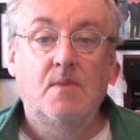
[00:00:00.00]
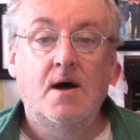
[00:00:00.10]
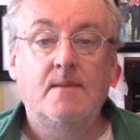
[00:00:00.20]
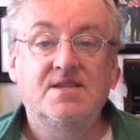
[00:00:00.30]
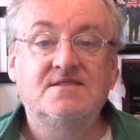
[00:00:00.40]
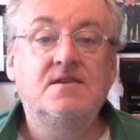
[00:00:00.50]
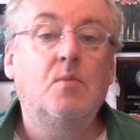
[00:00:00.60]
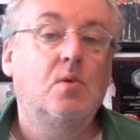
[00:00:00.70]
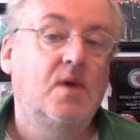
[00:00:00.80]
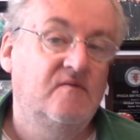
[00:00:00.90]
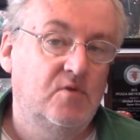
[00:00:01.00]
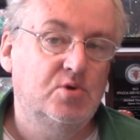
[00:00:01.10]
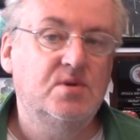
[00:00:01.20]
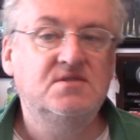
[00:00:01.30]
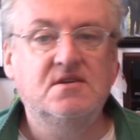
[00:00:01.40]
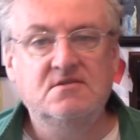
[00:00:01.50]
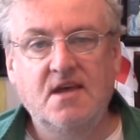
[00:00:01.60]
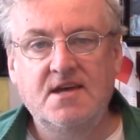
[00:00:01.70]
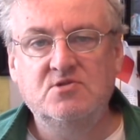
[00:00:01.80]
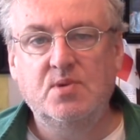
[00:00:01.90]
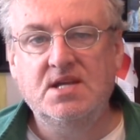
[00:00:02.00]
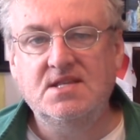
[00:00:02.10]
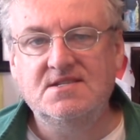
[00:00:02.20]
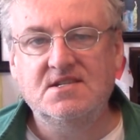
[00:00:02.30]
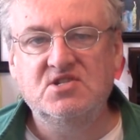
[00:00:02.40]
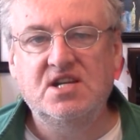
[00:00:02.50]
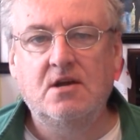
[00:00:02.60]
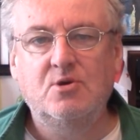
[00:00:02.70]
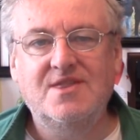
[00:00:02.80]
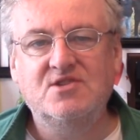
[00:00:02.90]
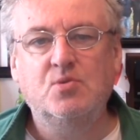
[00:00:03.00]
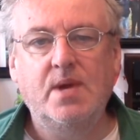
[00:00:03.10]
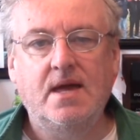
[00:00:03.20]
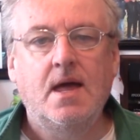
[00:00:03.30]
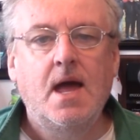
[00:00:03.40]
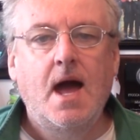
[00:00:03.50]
Mohammed Seymour ran 426 last week and the 1600 this week.